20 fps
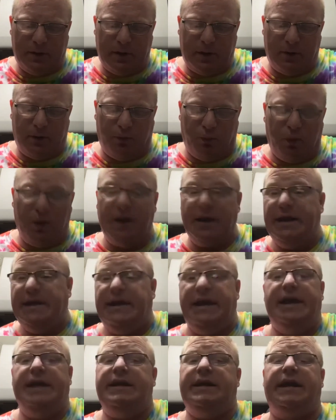really
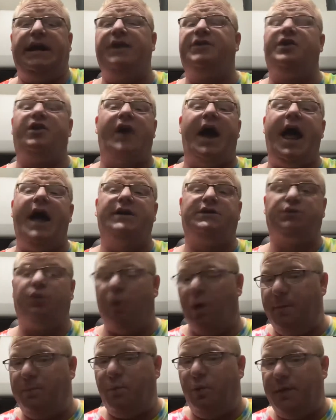needed to get their ass
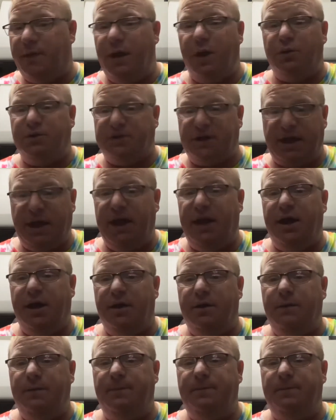whipped when they was a kid.